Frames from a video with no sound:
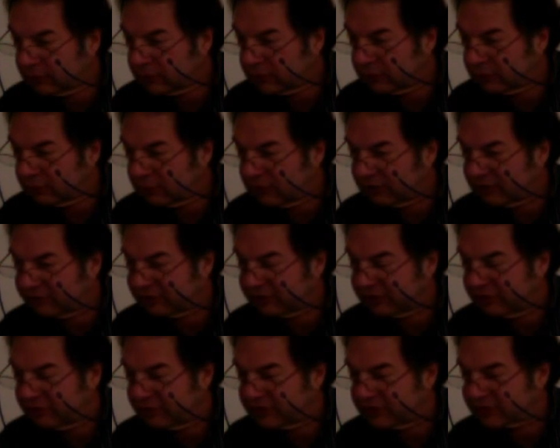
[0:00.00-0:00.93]
Well, if I do
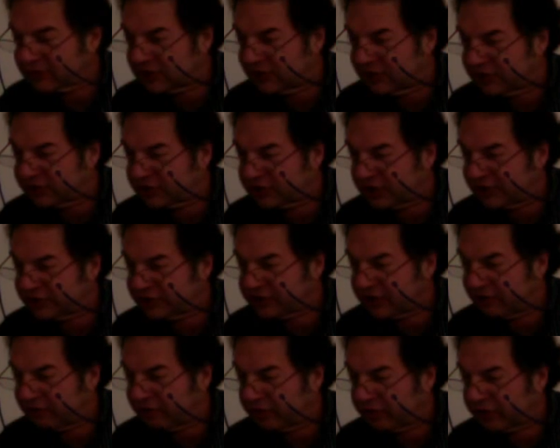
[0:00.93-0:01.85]
this, it's going to change
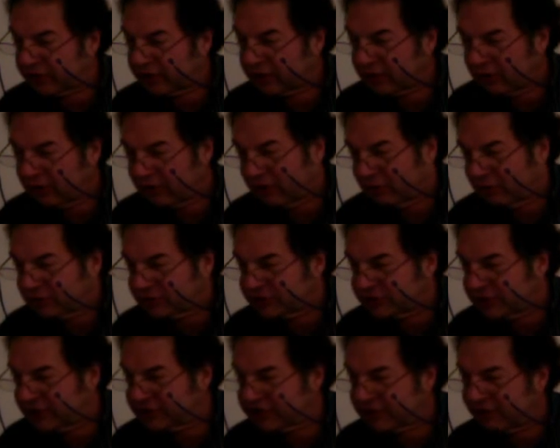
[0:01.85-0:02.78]
everything. All right, we'll
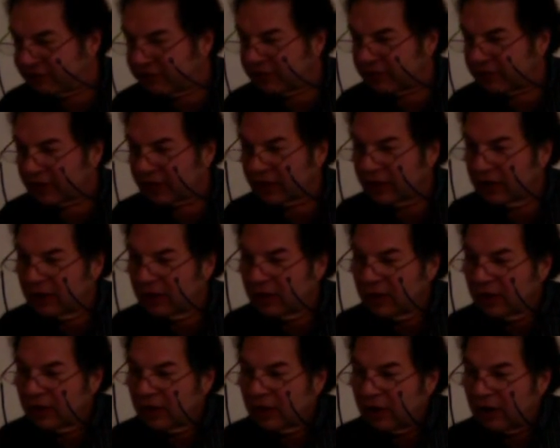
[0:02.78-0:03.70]
change everything.
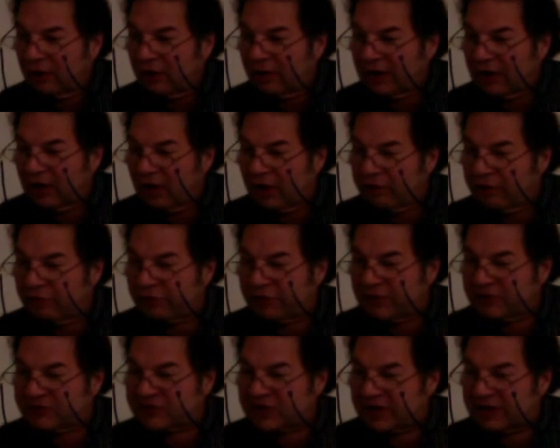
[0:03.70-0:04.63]
All right, other things
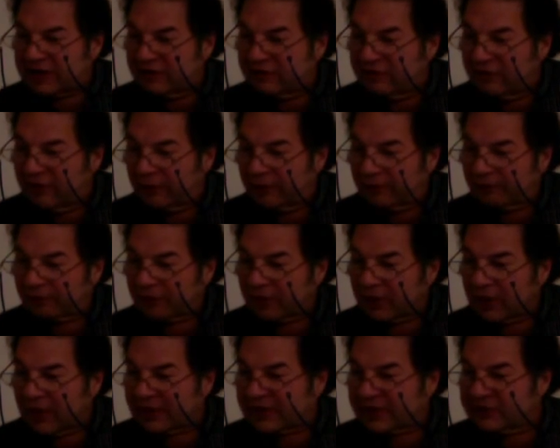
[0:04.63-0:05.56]
I can do. I
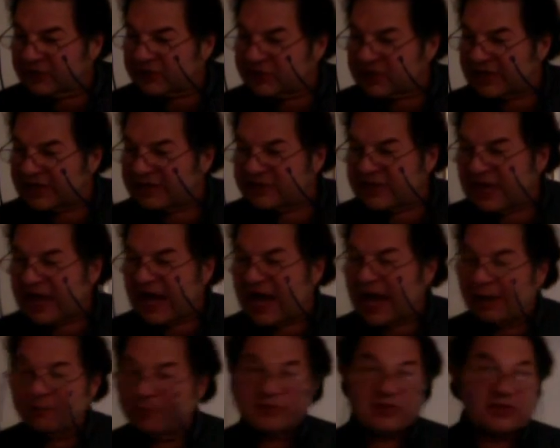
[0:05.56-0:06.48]
can set
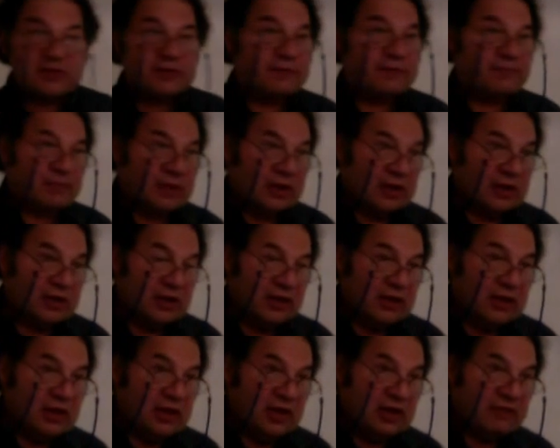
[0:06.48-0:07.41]
tabs.
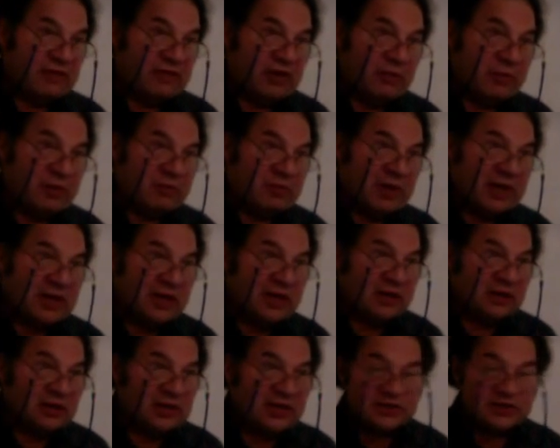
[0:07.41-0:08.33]
If I'm making a
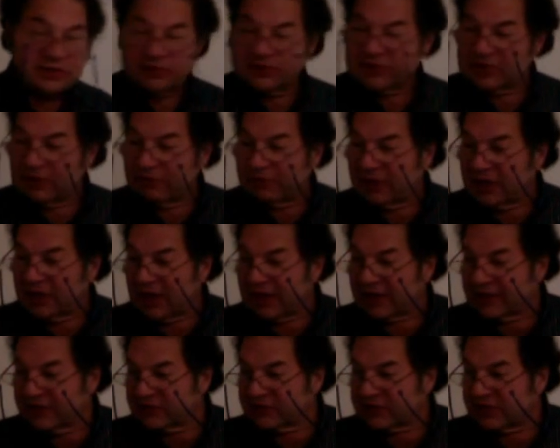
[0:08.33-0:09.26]
list or something, I can
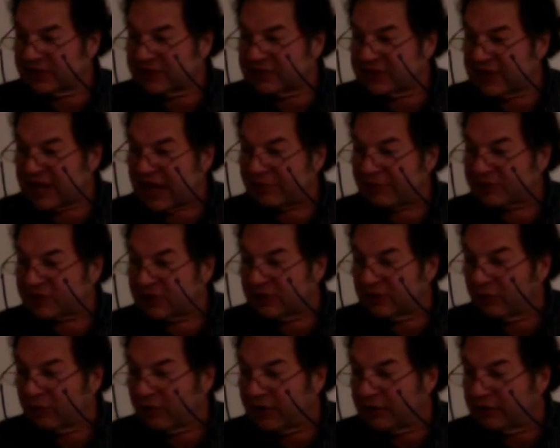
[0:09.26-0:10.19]
set tabs, and the
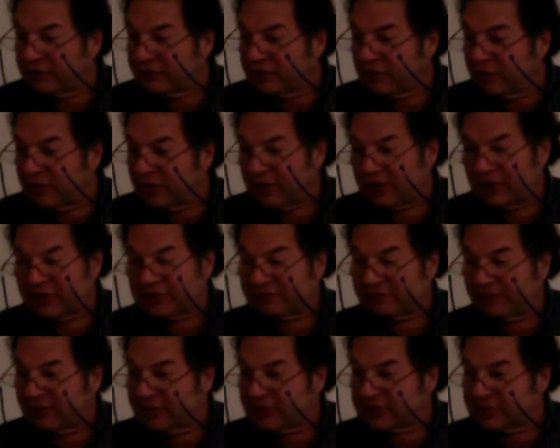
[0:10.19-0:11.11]
way you do it is
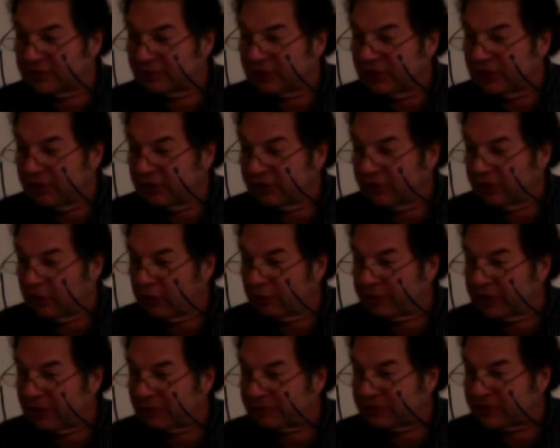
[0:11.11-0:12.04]
very simply. You can open
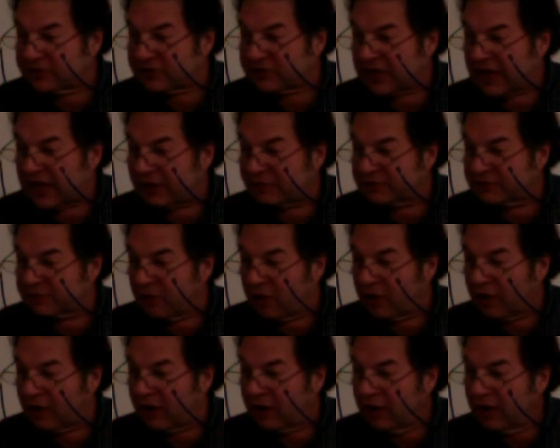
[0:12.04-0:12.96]
up this tabs
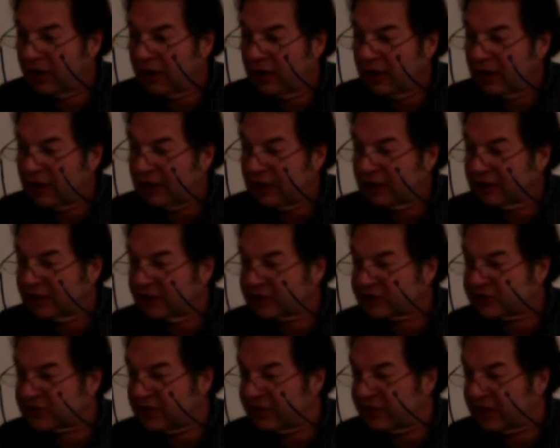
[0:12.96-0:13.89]
bar, and let's
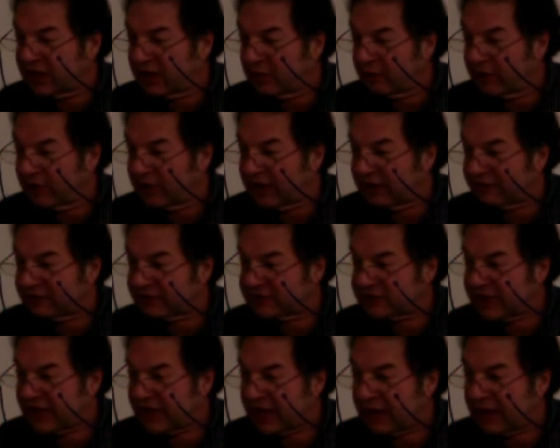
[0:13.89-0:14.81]
say that I want to have a
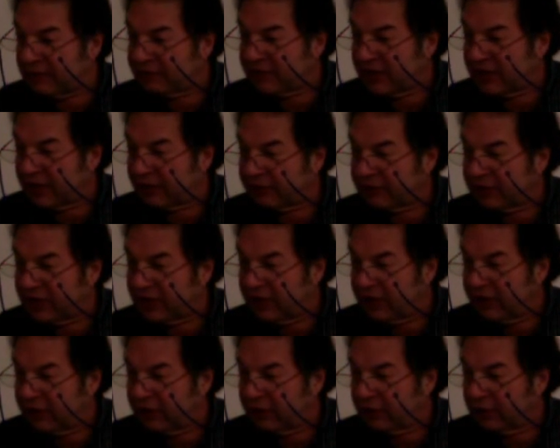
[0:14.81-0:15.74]
tab down here,